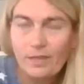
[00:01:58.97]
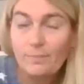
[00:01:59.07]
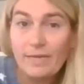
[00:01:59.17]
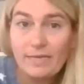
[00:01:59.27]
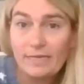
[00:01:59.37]

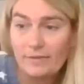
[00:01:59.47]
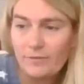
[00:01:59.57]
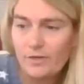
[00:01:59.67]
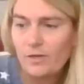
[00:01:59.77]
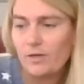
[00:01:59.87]
making it
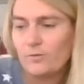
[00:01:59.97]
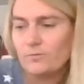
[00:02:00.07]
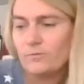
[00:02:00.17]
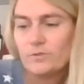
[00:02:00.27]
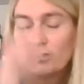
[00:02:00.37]
their
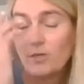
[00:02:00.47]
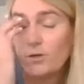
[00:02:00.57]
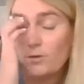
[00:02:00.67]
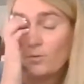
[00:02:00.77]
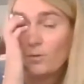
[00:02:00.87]
own.
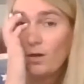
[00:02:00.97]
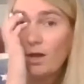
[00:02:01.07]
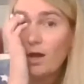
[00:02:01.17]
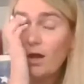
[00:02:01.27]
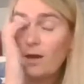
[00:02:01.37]
So
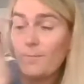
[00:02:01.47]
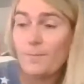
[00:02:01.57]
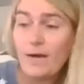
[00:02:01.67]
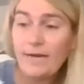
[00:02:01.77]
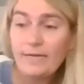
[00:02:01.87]

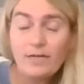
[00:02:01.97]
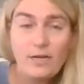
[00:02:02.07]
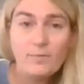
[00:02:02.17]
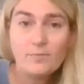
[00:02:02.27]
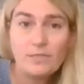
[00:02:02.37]
mine
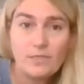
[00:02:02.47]
comes